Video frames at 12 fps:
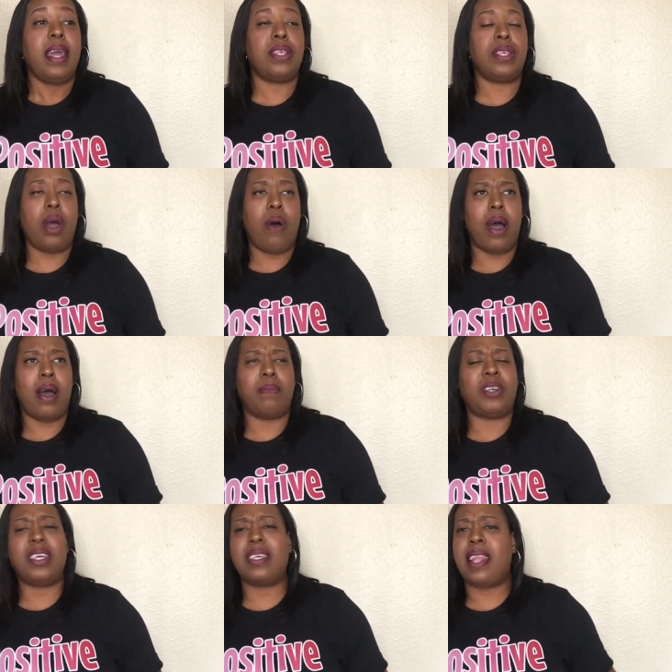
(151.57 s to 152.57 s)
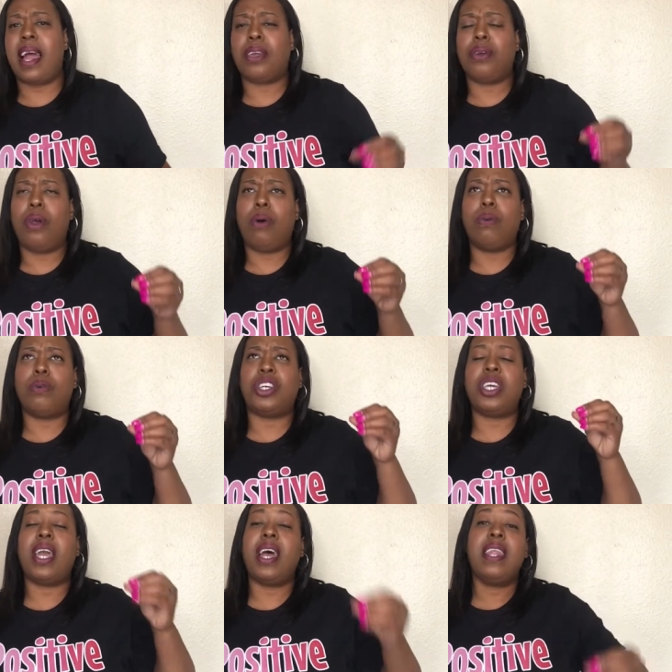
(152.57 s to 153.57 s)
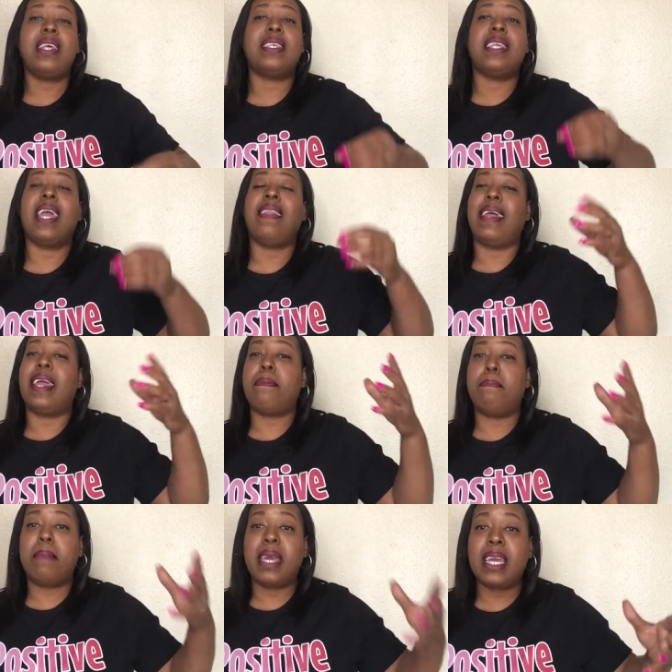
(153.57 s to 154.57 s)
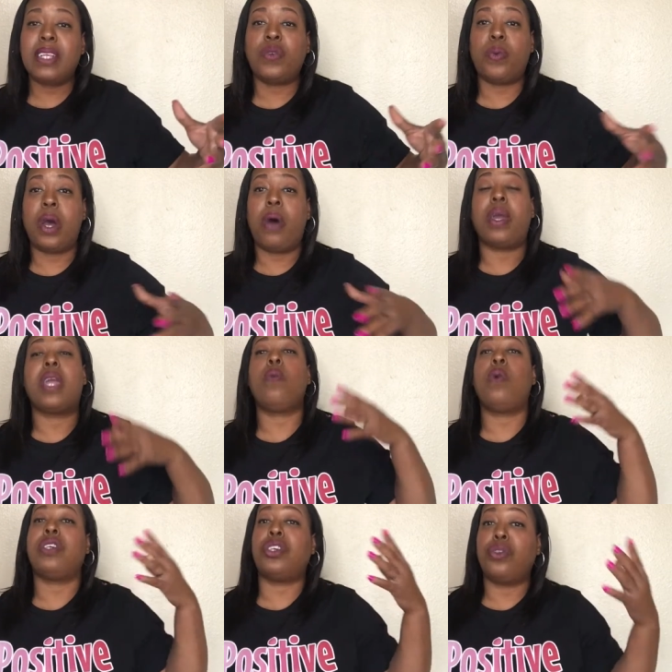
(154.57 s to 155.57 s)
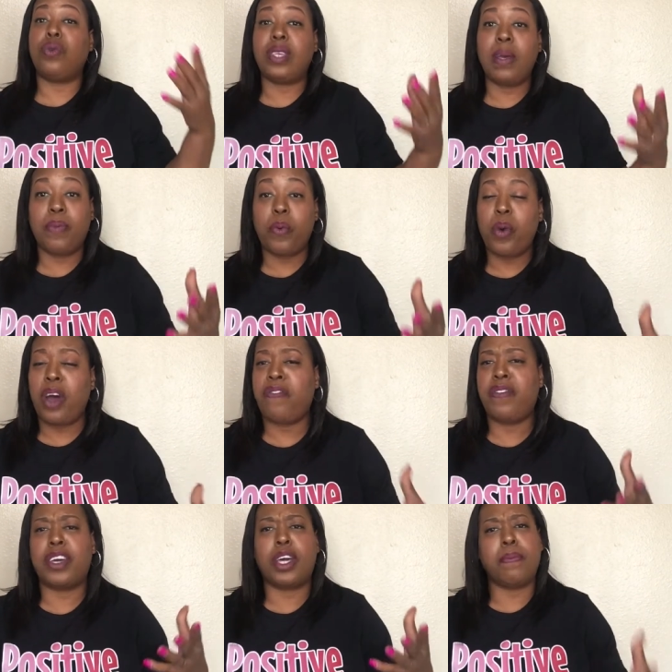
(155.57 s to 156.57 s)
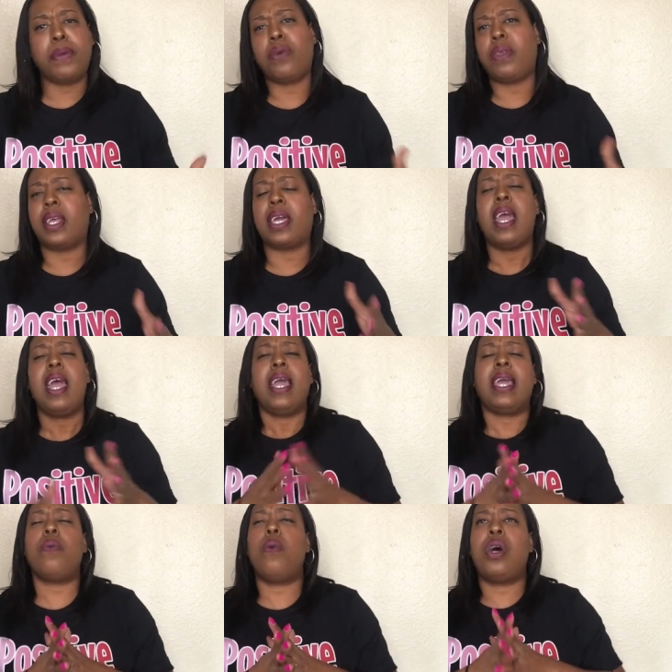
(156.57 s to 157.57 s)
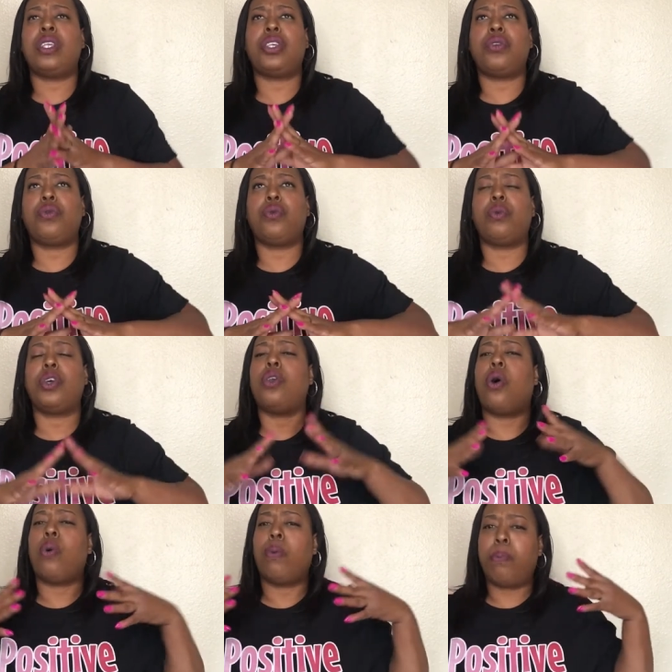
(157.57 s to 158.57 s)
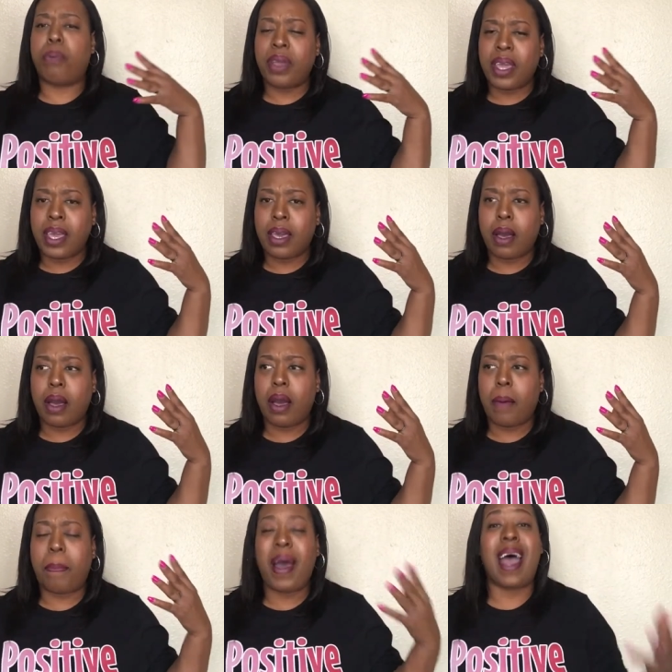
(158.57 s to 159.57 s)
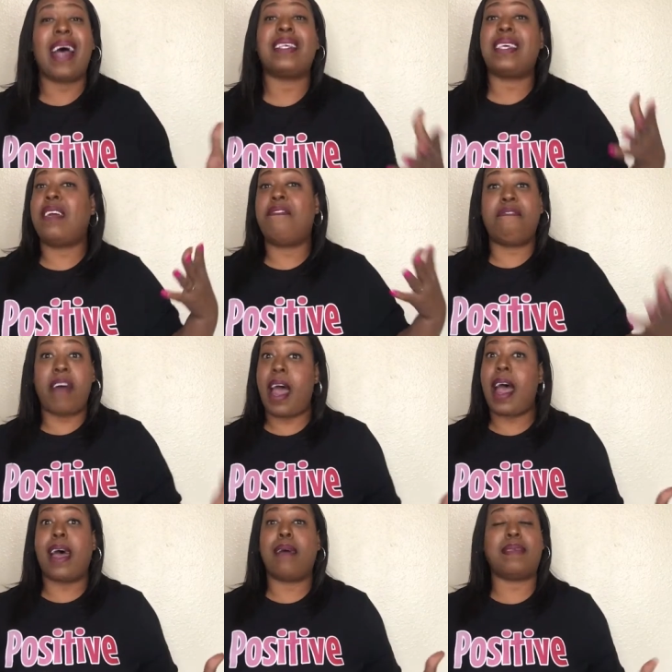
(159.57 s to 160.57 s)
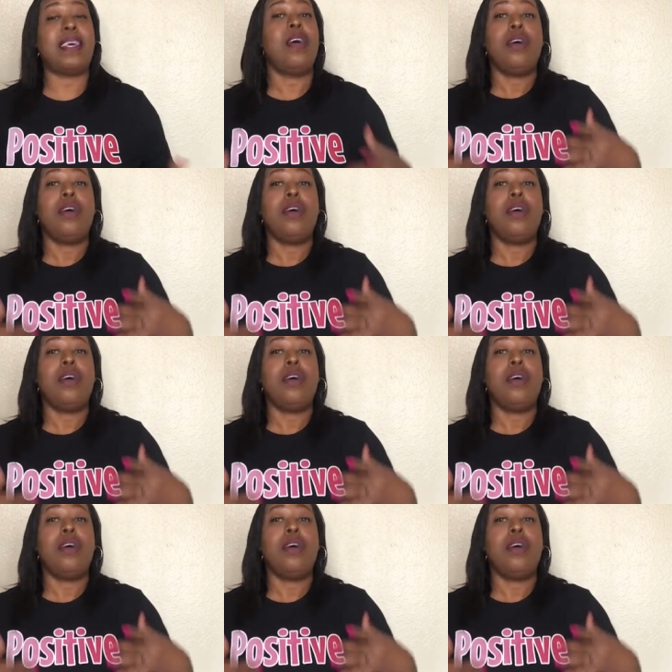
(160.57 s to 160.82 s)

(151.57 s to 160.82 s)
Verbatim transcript: And so um, she's like, you know, she understands that he means well. He wants to do something well for the community. He wants to, you know, bring uh, positive vibes